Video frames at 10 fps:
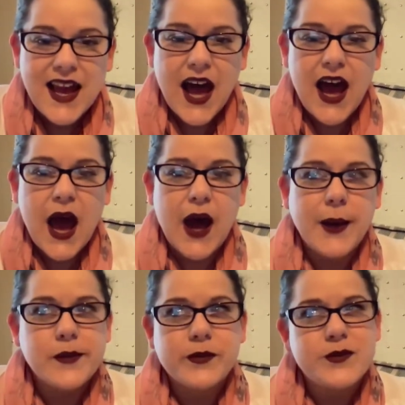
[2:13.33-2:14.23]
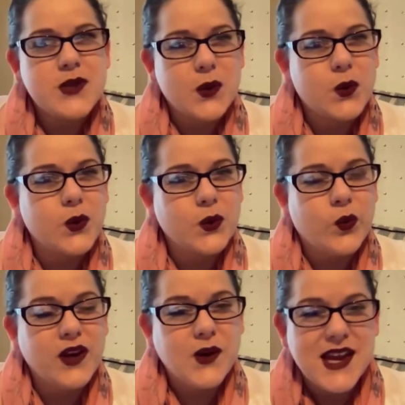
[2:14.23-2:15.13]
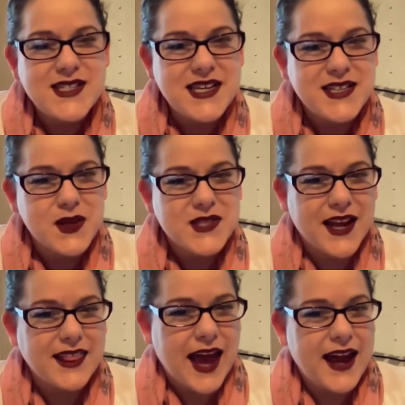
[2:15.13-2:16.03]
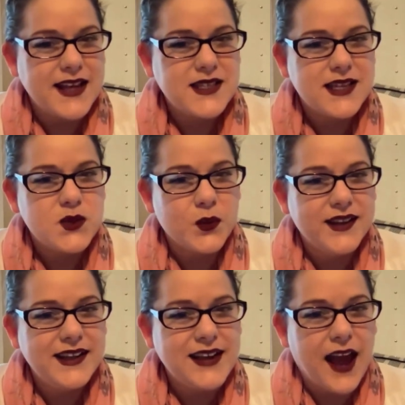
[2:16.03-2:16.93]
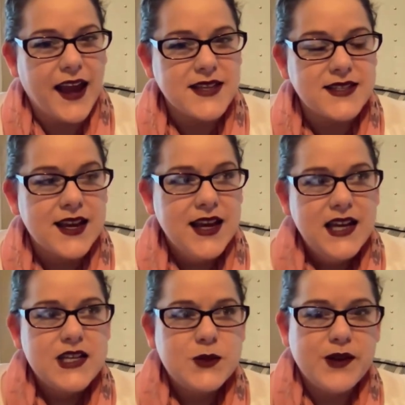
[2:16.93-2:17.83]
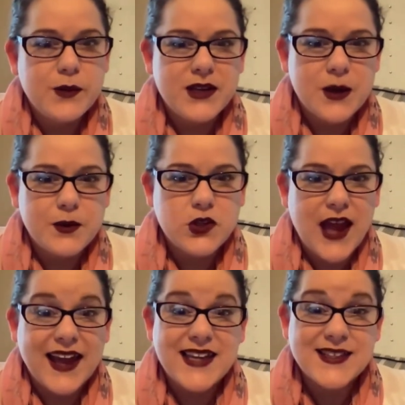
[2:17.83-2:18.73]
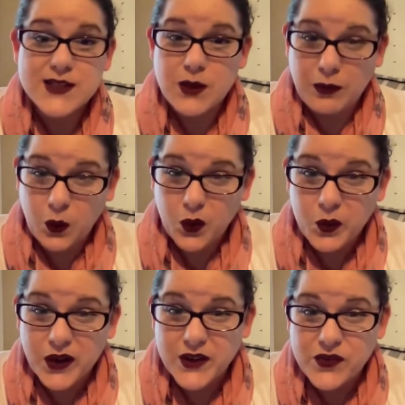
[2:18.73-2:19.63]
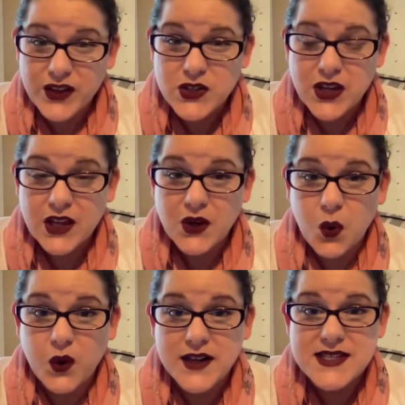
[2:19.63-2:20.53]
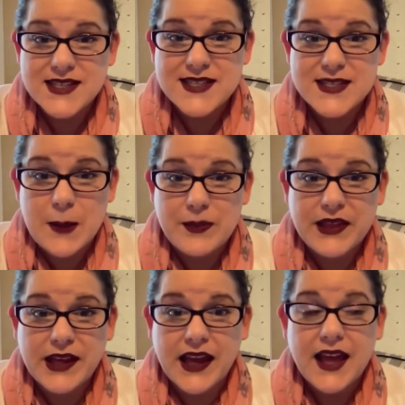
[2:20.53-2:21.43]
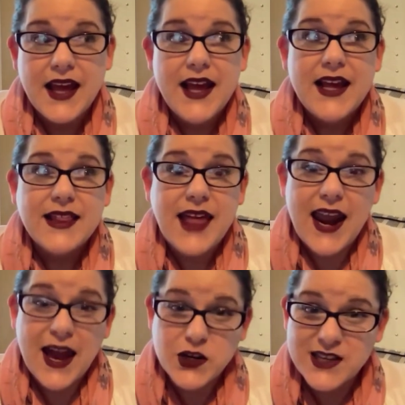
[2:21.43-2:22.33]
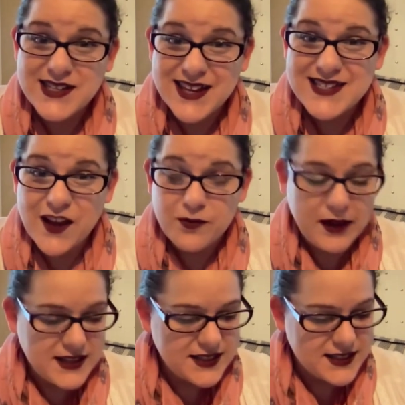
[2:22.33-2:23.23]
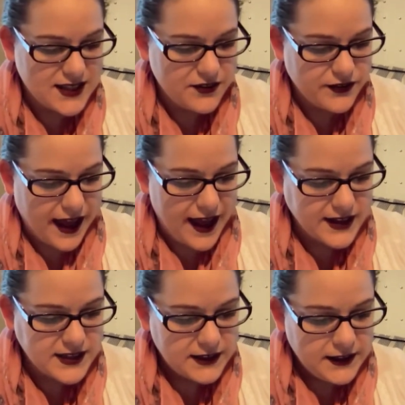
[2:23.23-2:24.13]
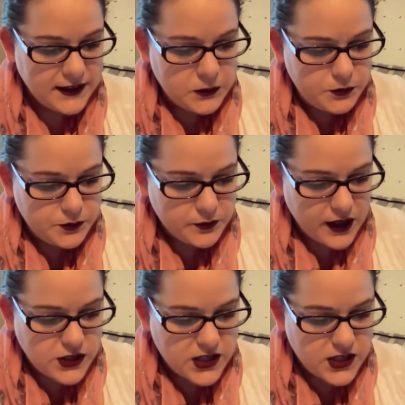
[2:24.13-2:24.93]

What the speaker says: So when you get details like that, it's really nice to be able to double check, is this a pure work of fiction, or is this something that actually does have basis in fact? And she